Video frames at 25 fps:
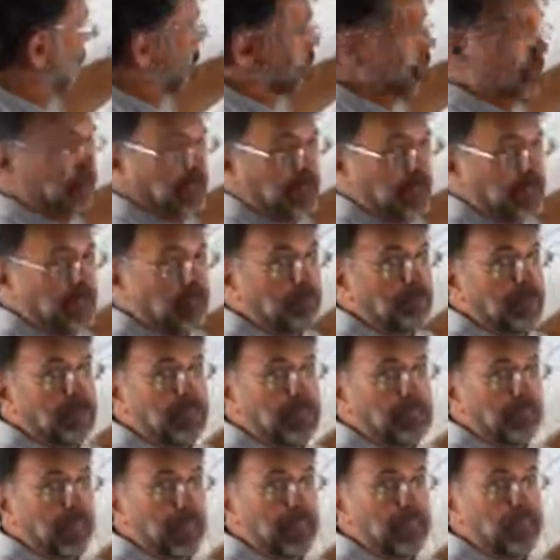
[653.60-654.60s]
your receptor
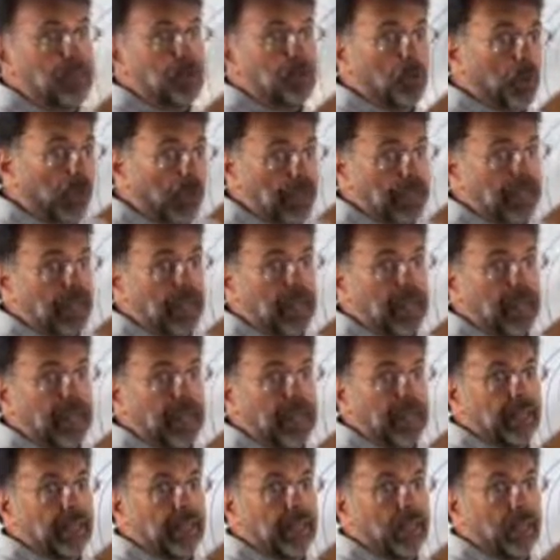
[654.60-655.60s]
sites working
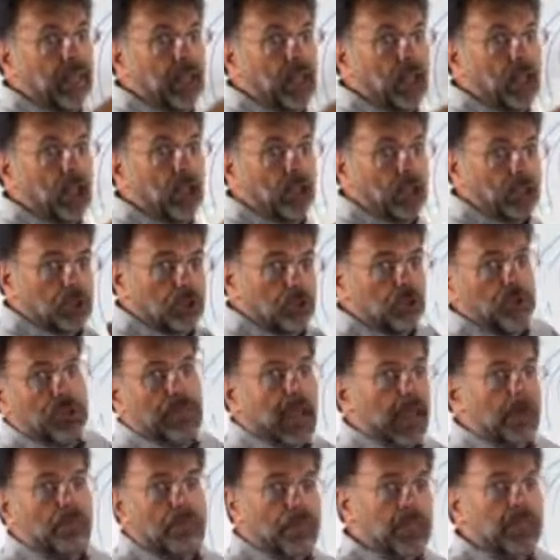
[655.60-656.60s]
again through
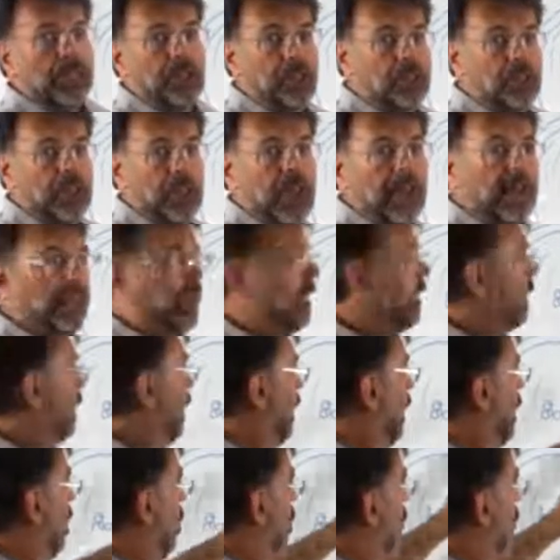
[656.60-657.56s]
that big shake,